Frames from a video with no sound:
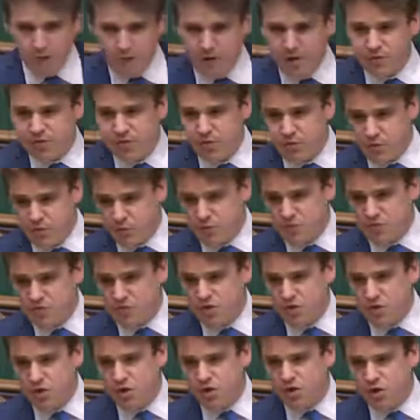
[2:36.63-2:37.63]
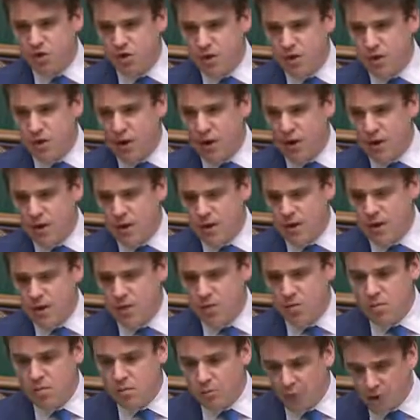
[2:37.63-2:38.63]
I mean, of course, those who are
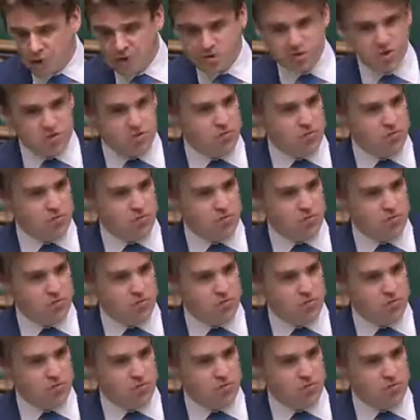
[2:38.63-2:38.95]
most